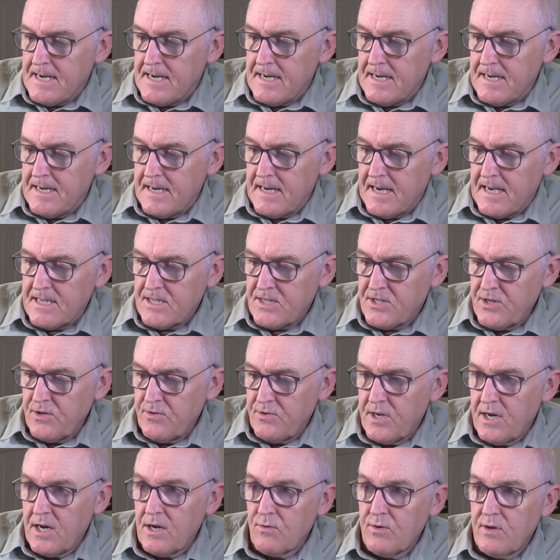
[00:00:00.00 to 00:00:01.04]
As you
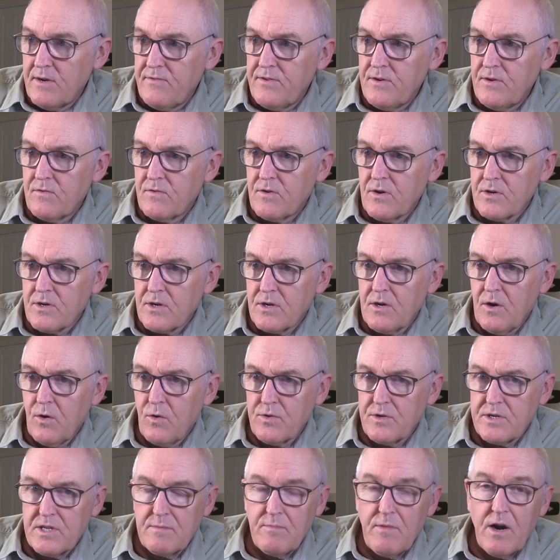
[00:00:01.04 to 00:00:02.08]
know, if you've got a
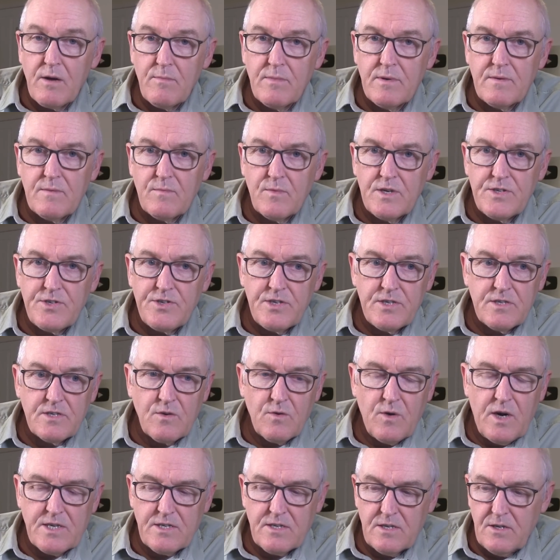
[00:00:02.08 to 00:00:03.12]
cold at the moment, which is
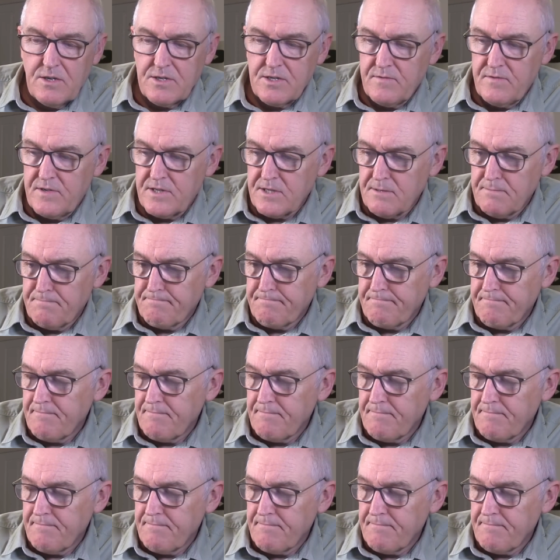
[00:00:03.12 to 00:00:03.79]
quite a lot of us.